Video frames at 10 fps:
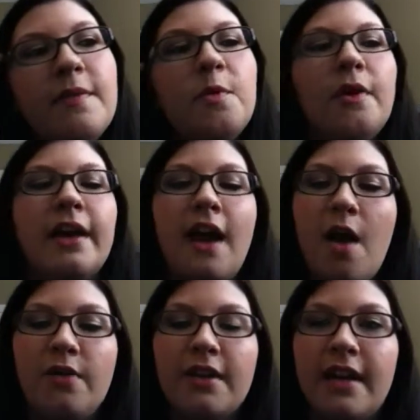if I'm going
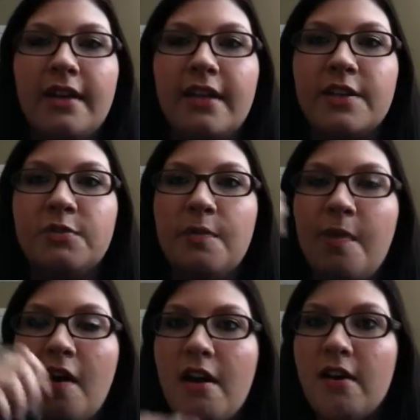out at night, like to a
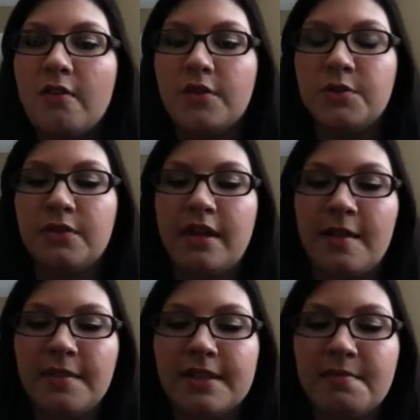bar or to a
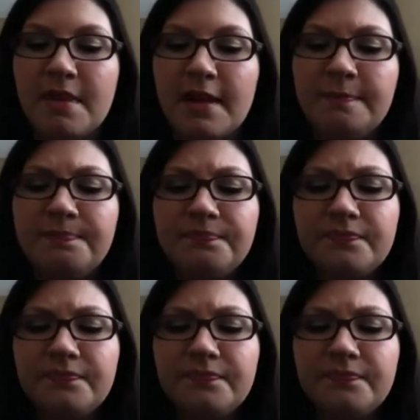club or something,